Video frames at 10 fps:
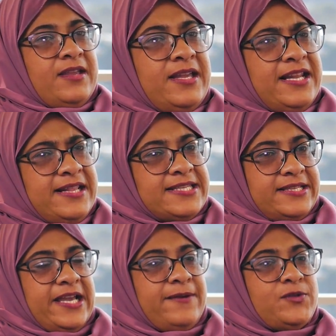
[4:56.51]
And then there's
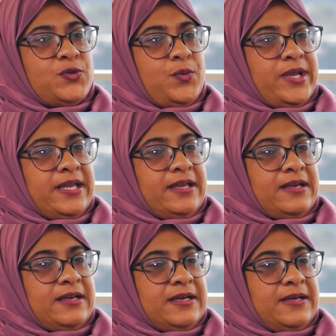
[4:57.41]
times
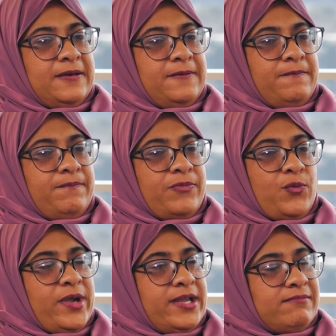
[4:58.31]
where
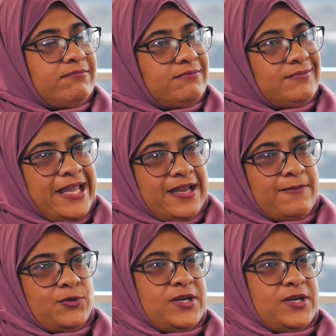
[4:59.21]
they come